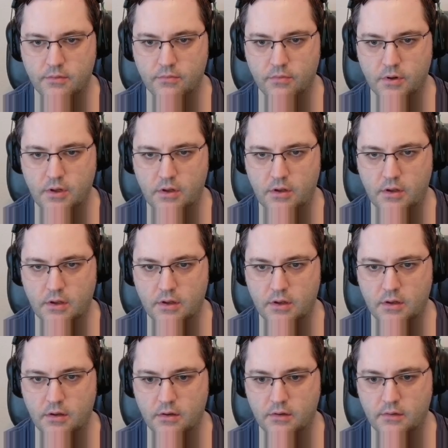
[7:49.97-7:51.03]
3
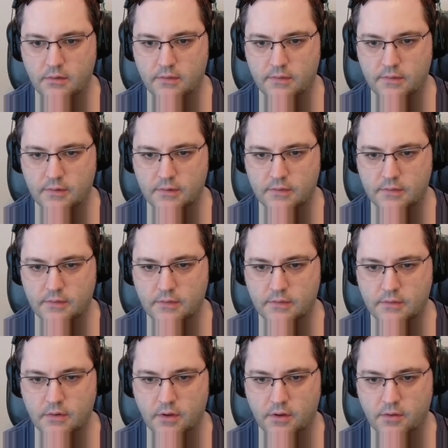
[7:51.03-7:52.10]
and 6 in
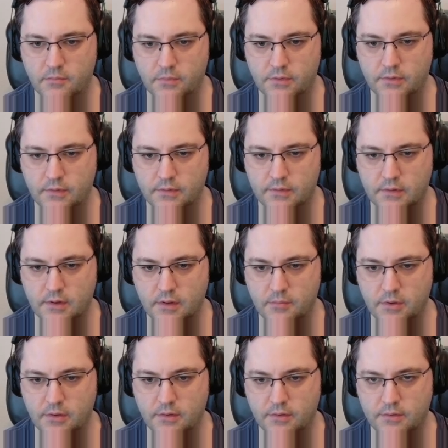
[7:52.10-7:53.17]
this column, so this got to
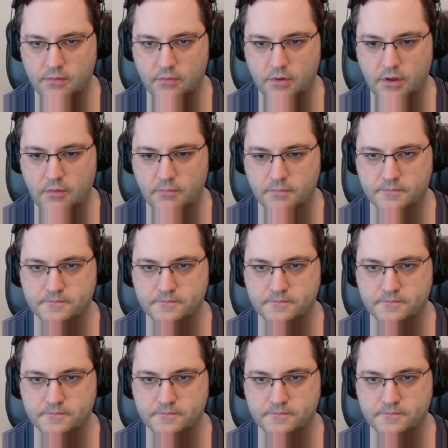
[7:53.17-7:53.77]
be 3.